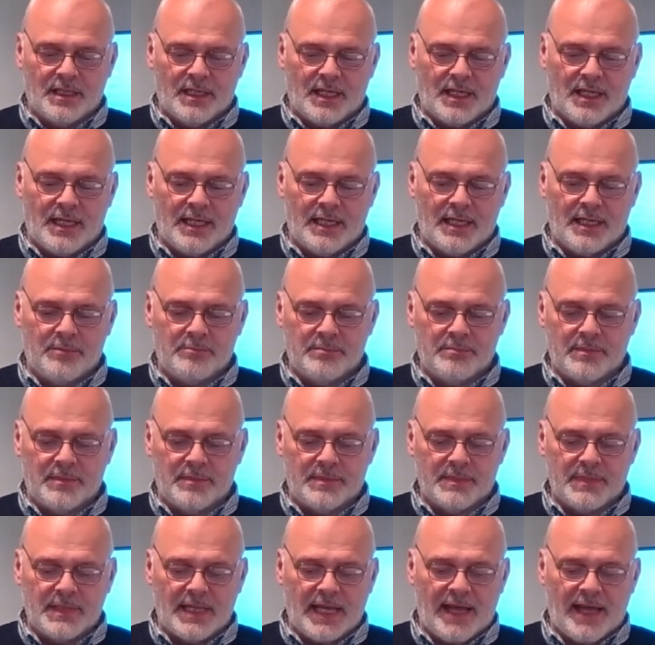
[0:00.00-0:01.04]
Um,
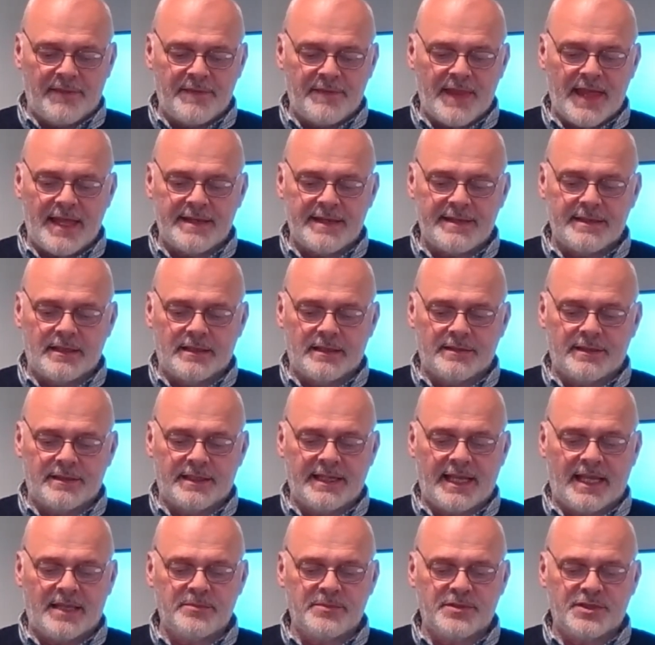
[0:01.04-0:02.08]
and then the
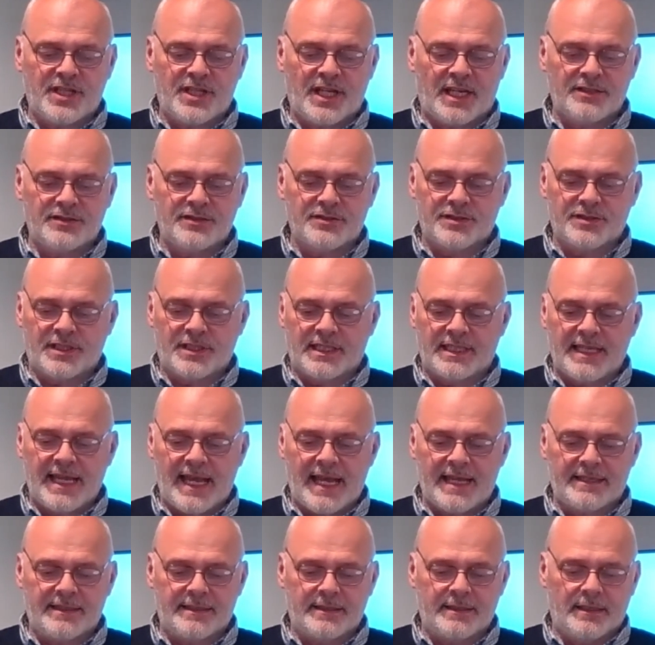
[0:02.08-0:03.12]
name changed
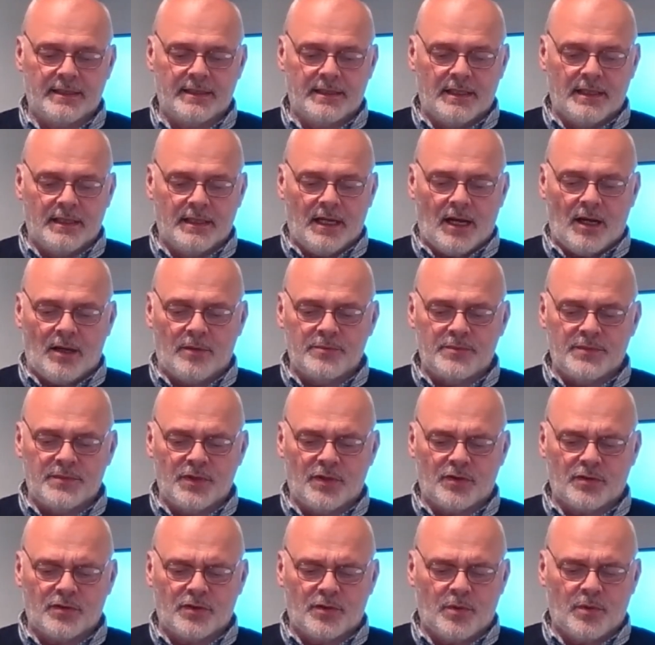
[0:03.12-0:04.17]
again. I'm
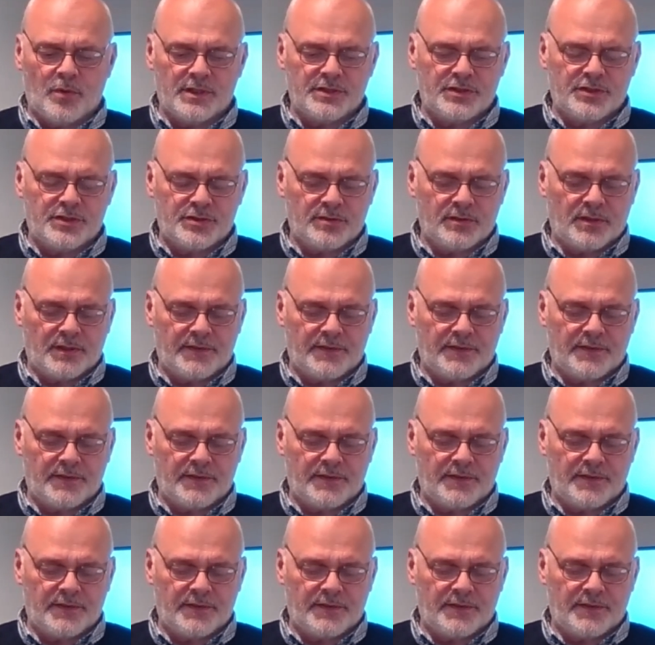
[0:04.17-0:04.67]
not quite sure.